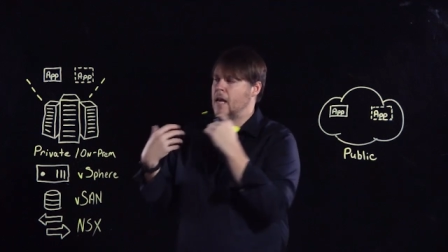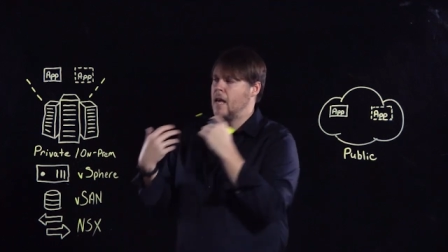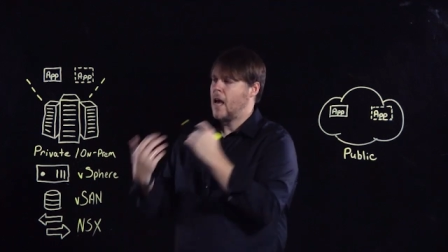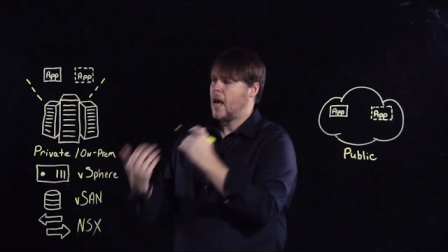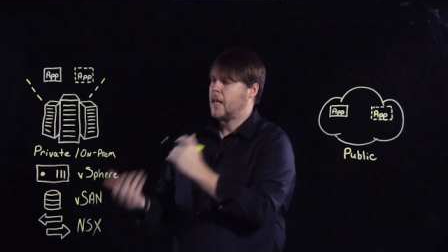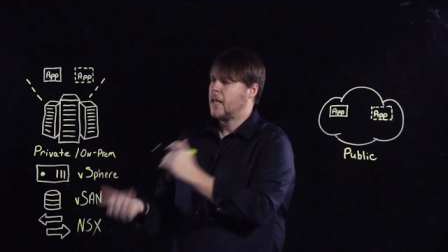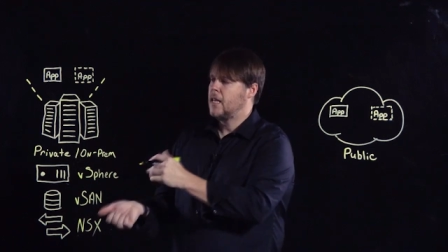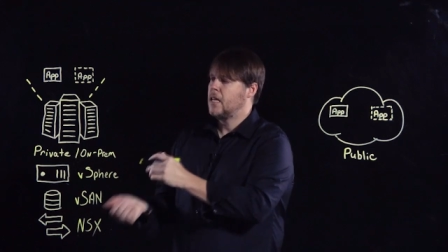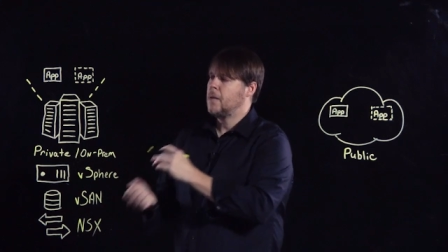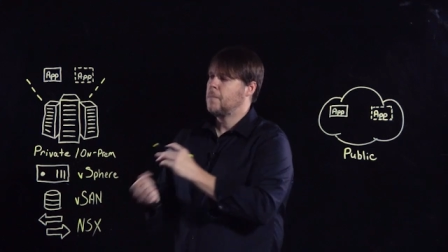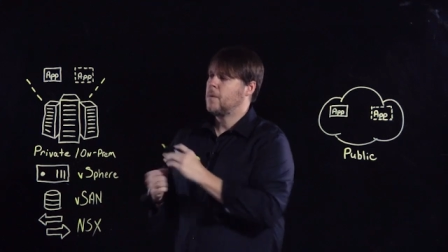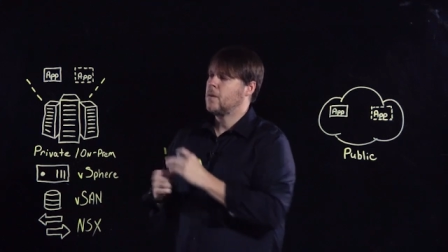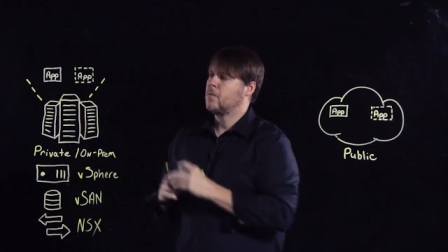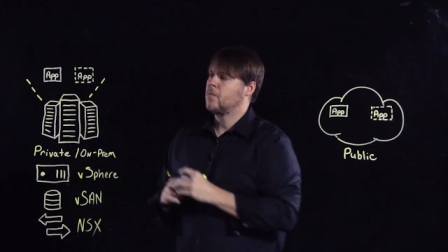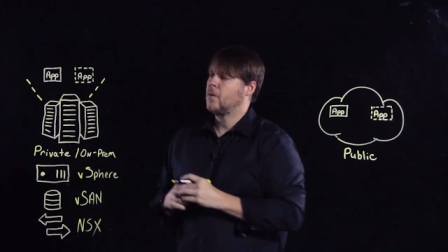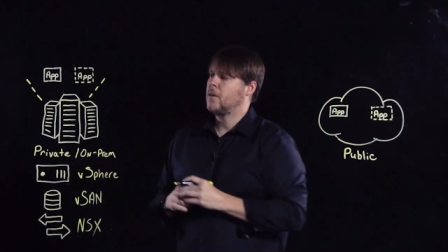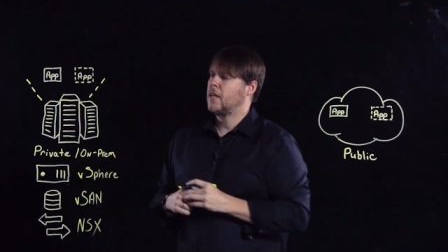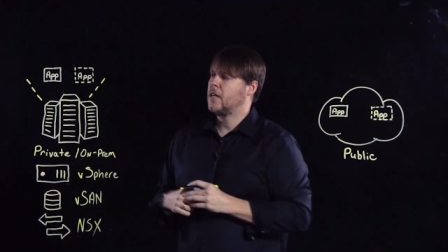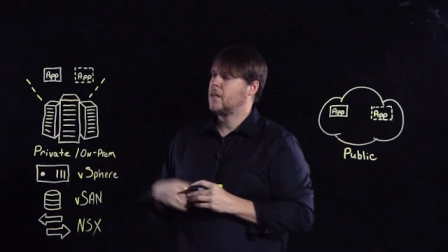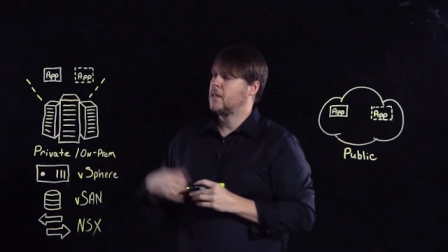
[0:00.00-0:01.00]
and get up and
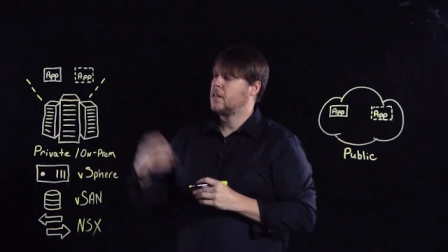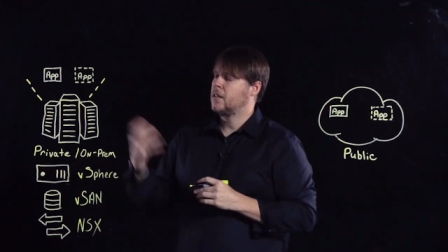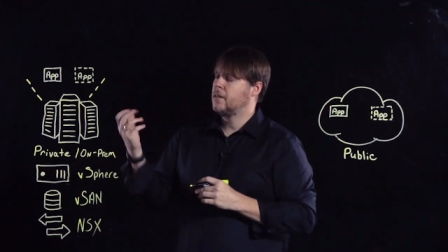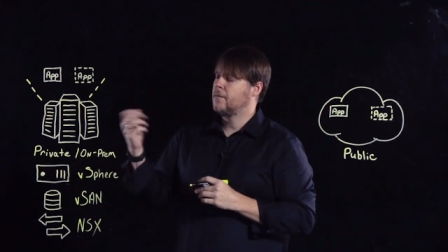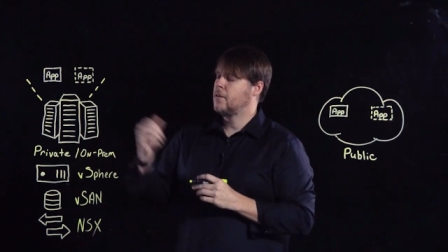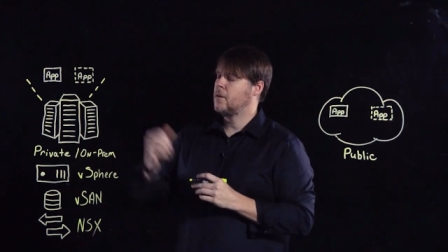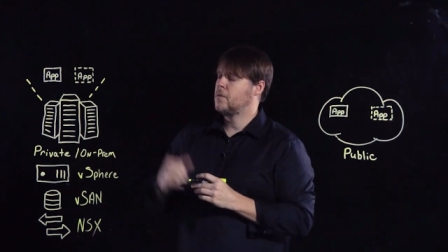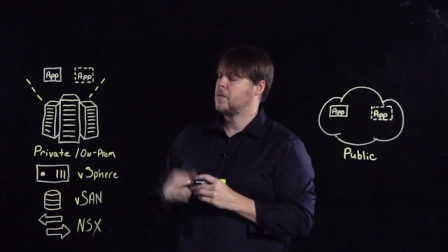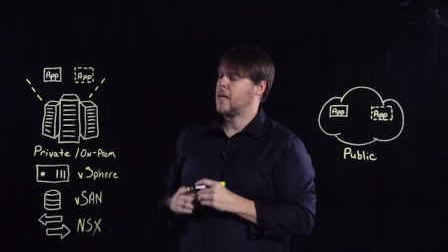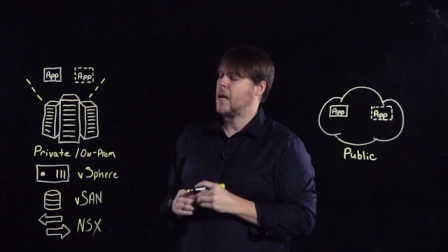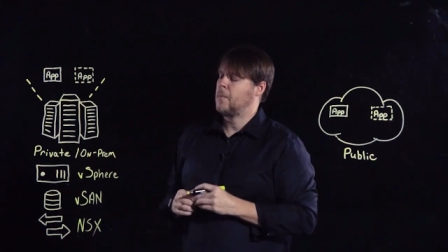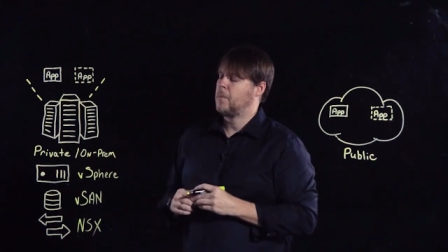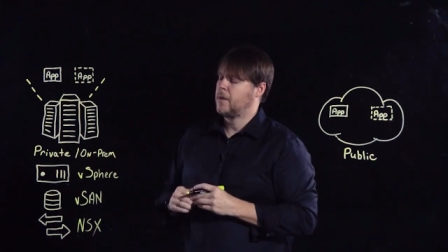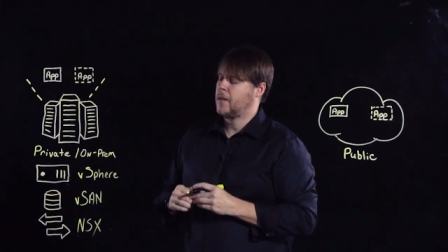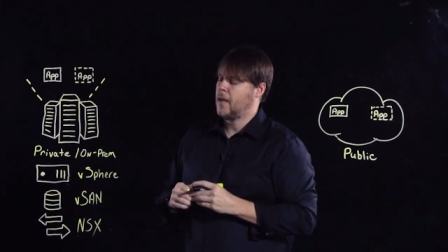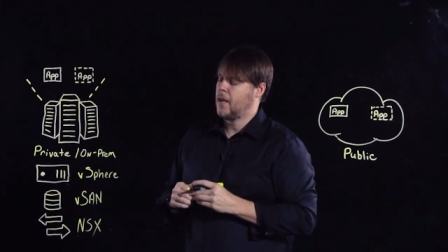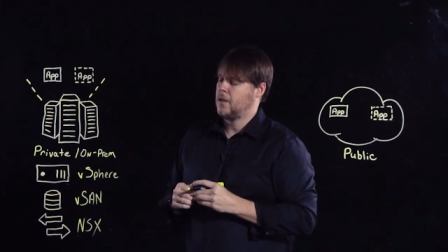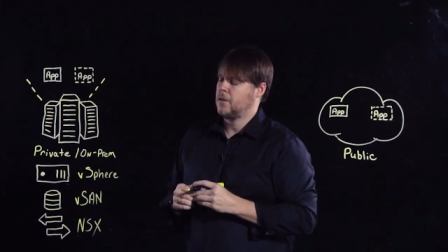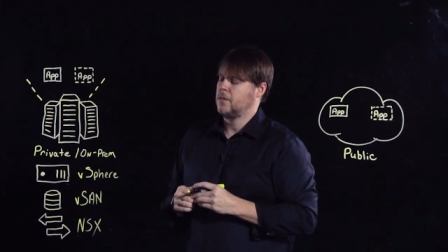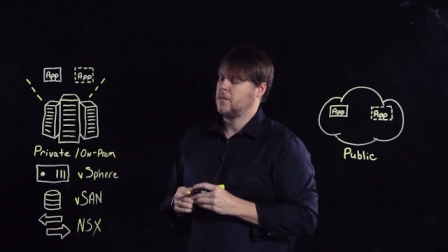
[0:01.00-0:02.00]
running and deliver those
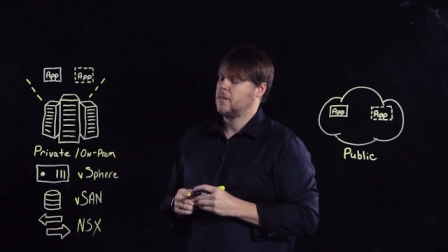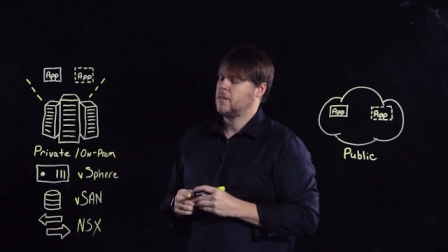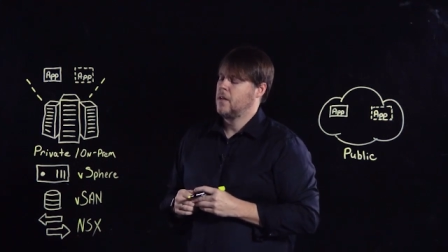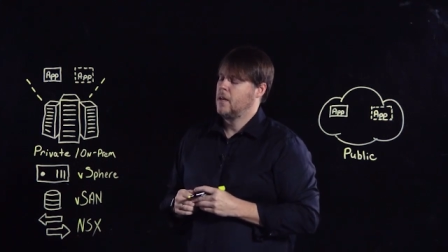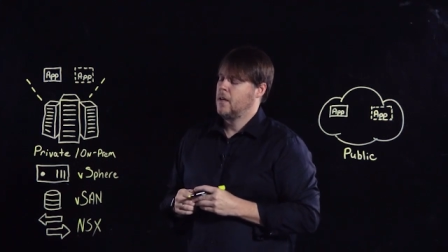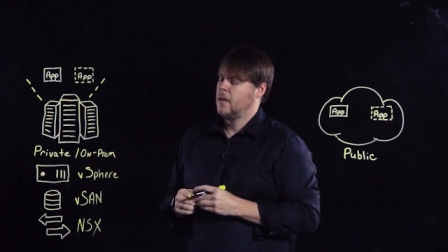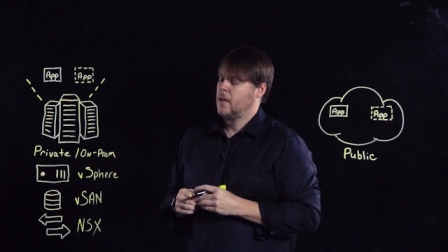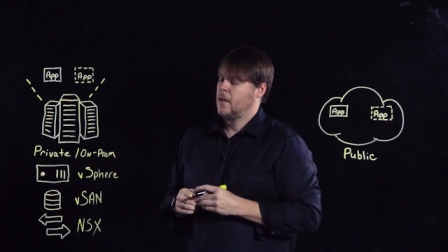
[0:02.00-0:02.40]
applications?